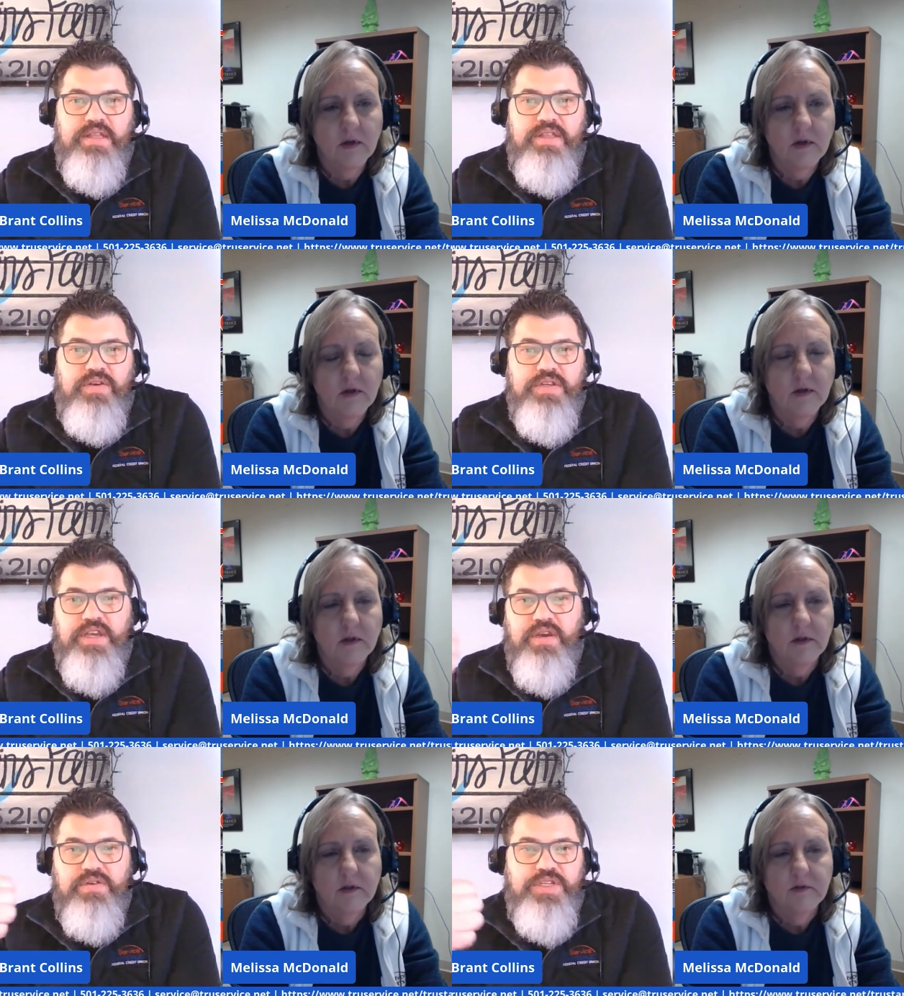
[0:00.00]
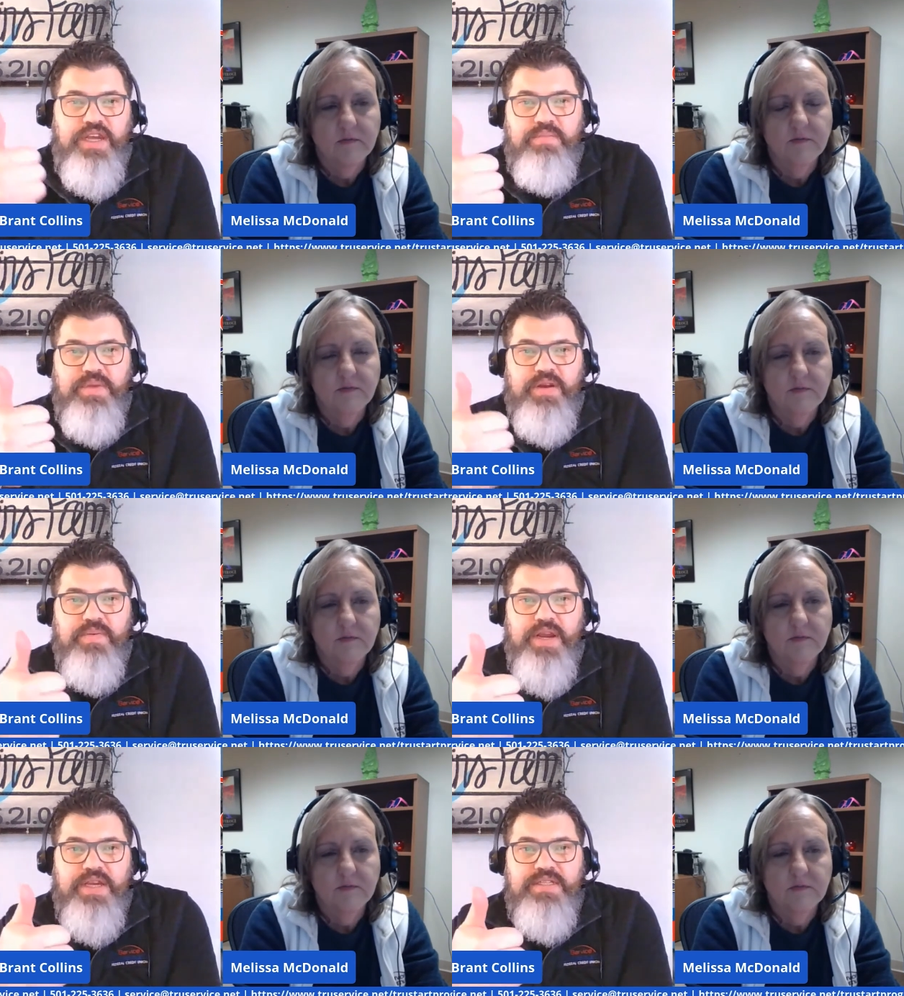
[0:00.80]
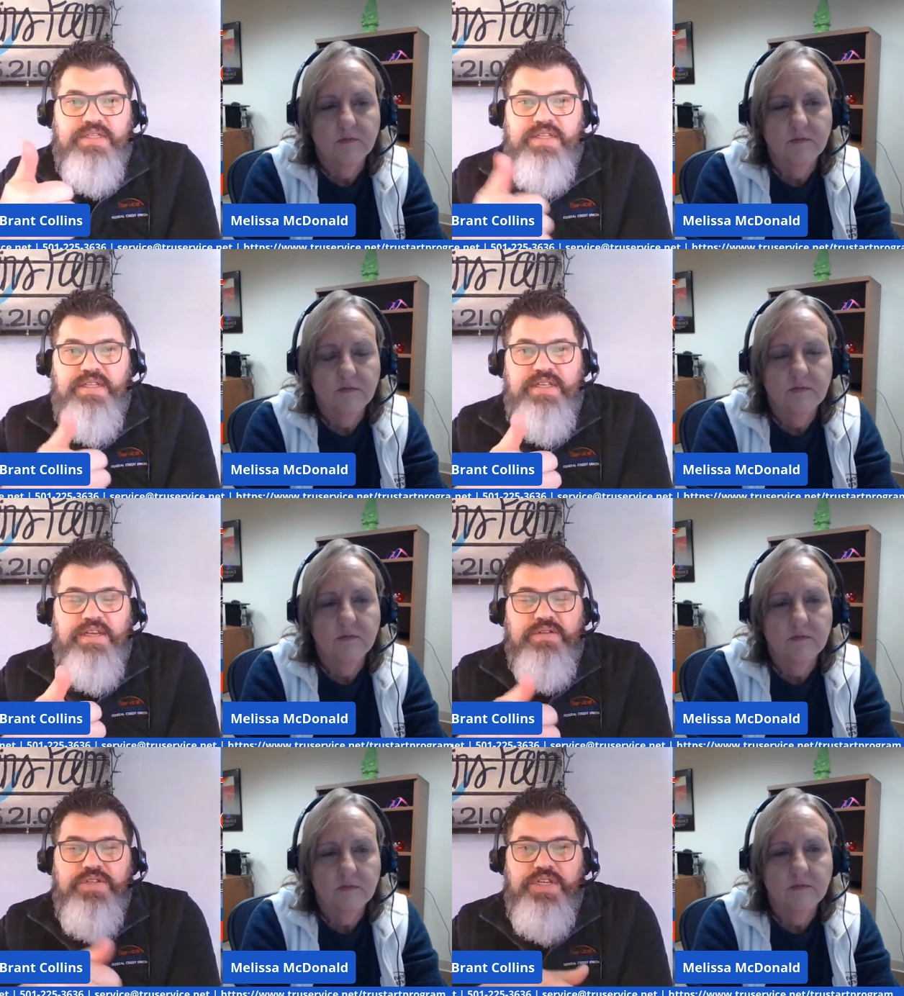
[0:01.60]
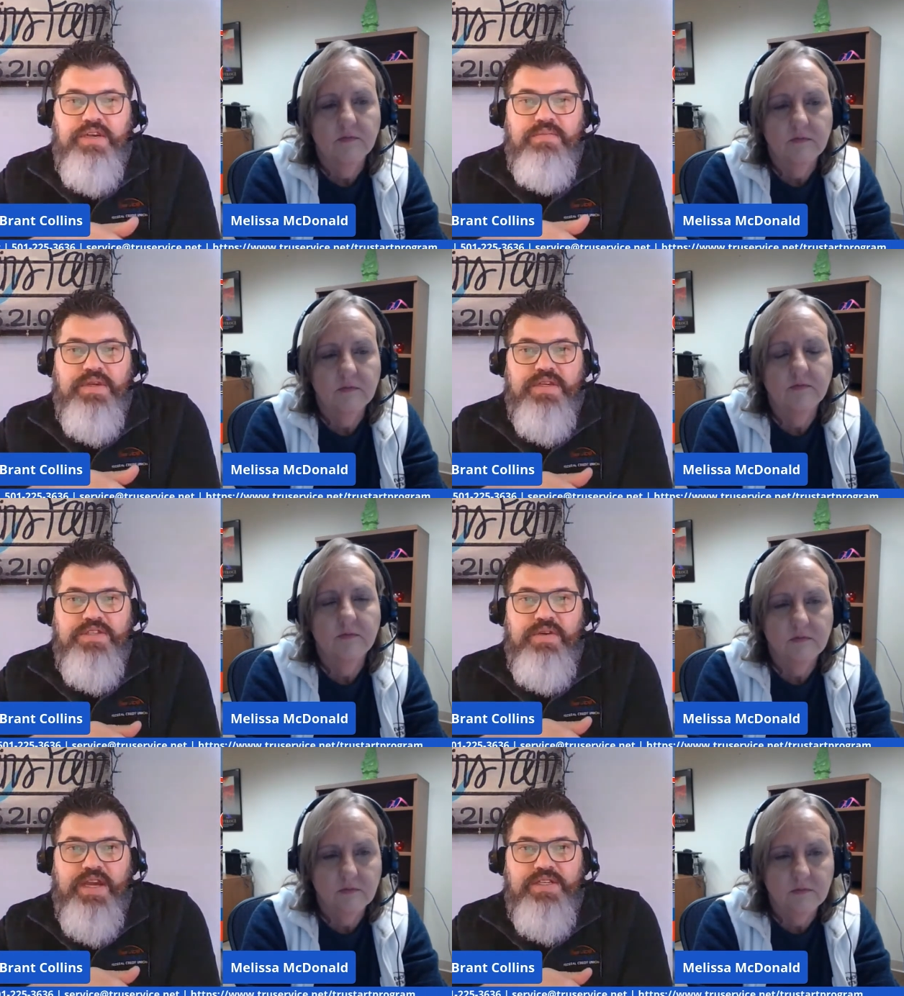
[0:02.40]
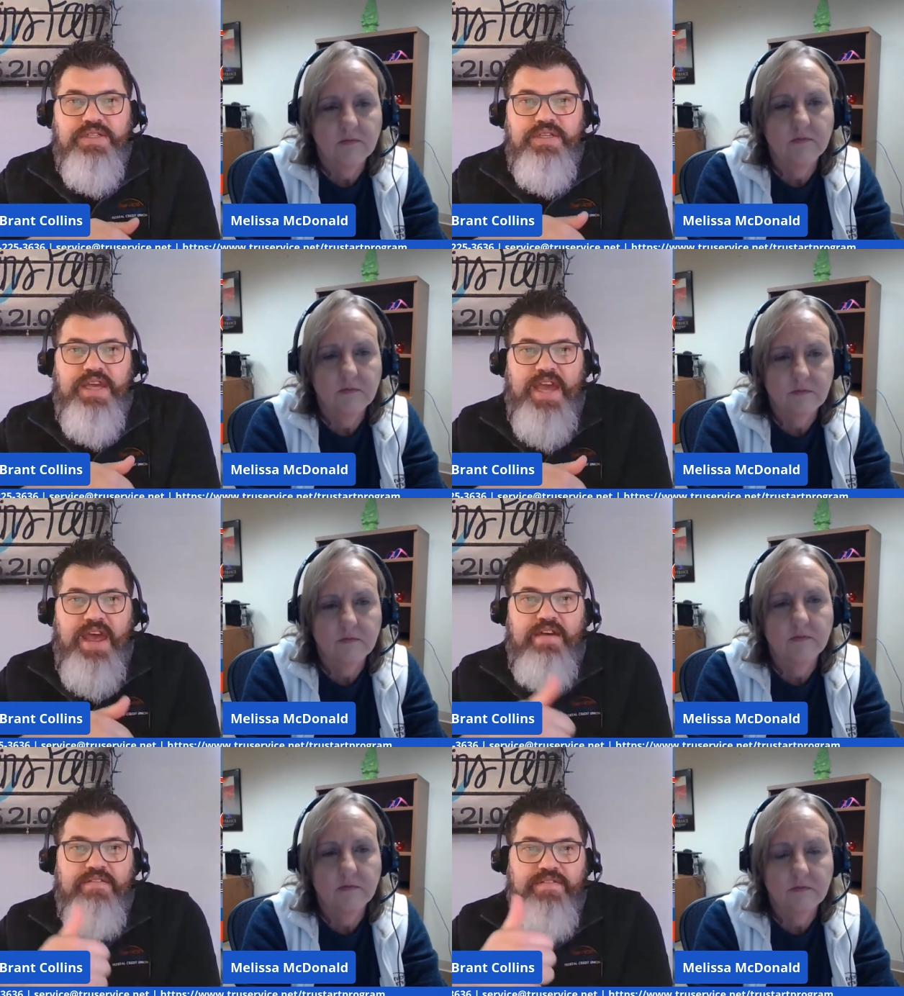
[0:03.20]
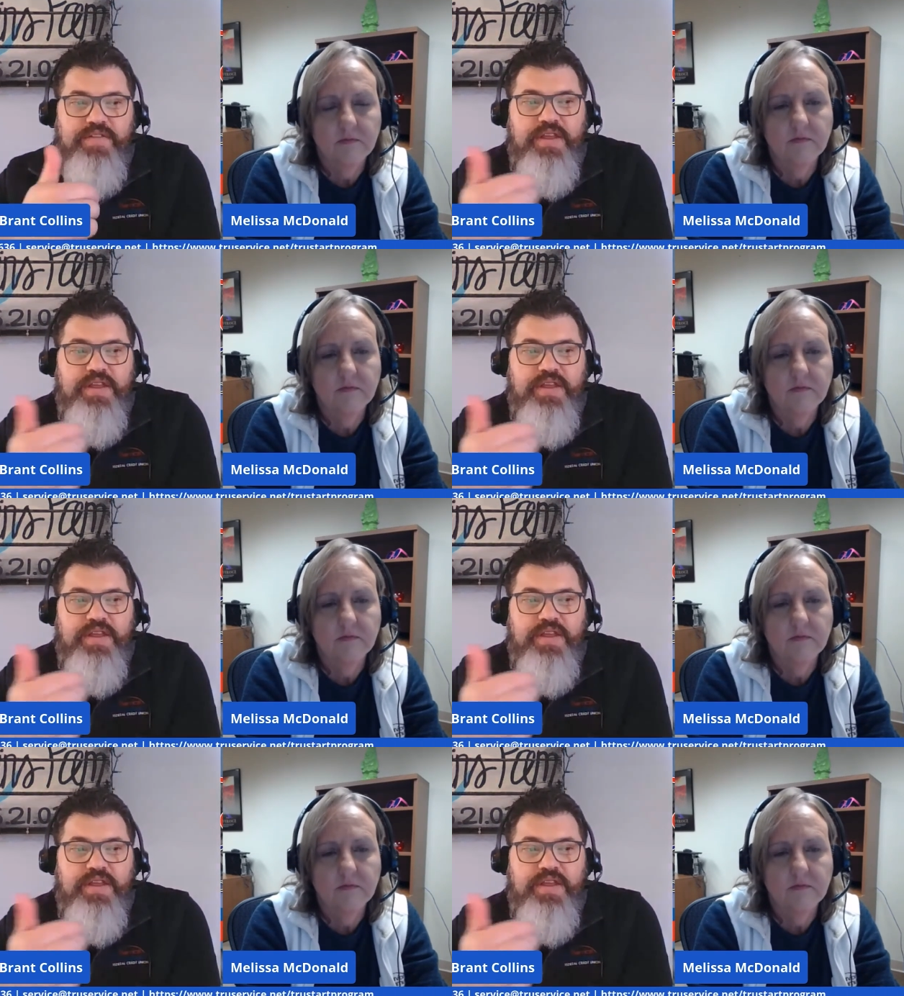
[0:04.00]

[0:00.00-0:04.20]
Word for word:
Speaker 1: You can negotiate better prices at the dealership because you actually have,